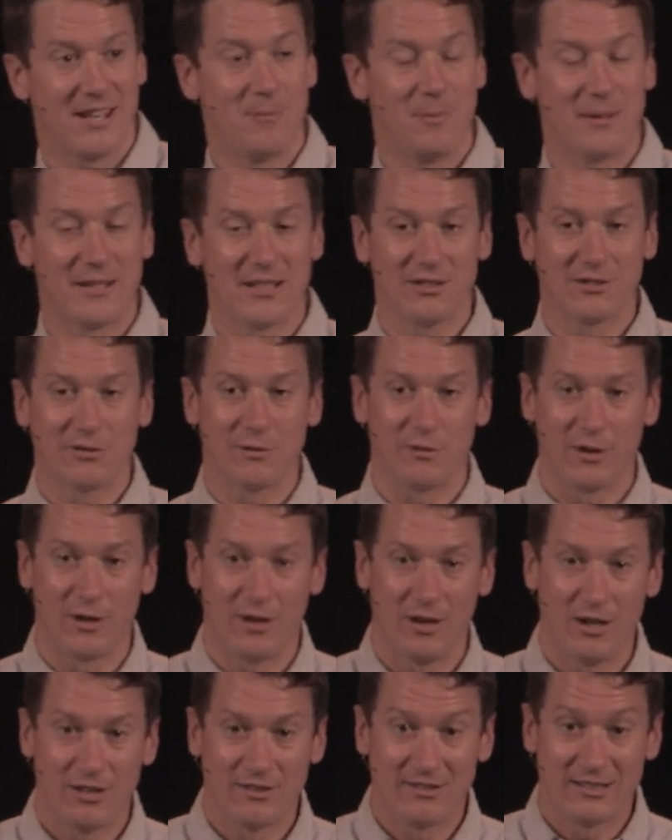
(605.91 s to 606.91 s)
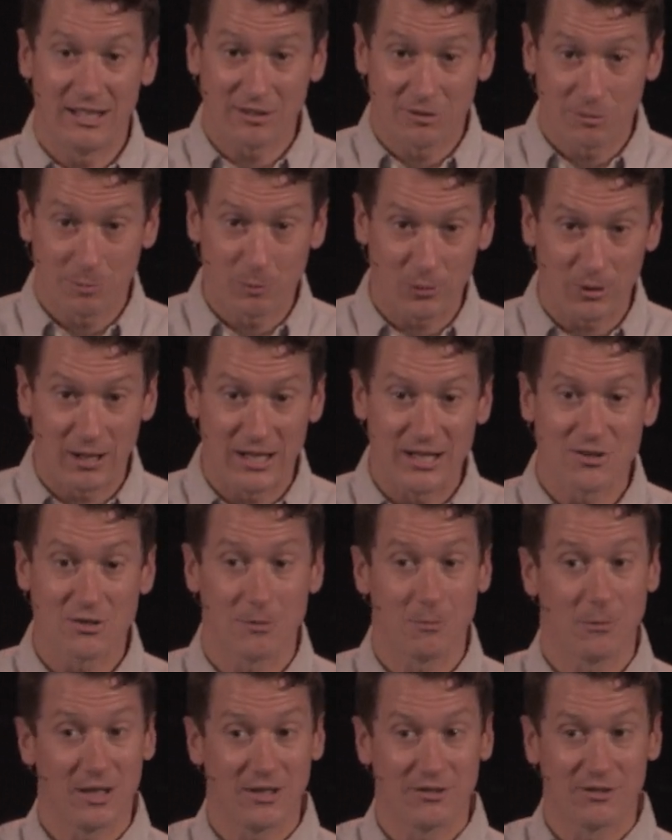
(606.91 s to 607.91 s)
because of the
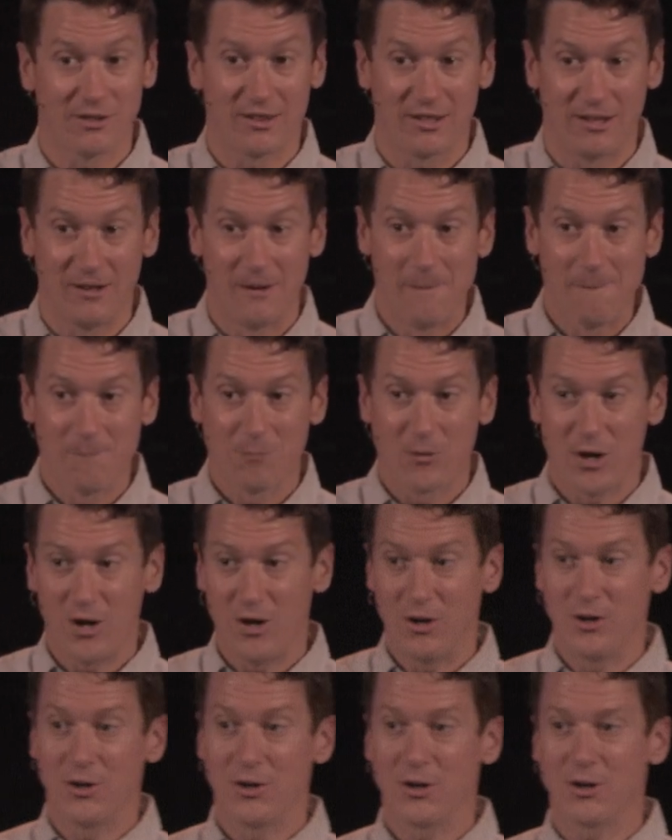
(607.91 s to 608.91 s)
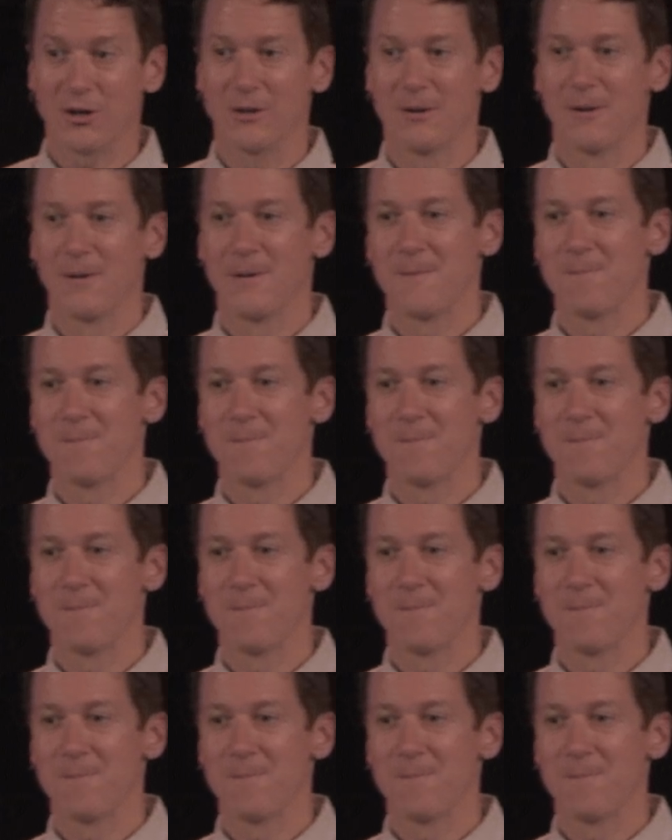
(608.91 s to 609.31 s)
desperation, because of the hunger,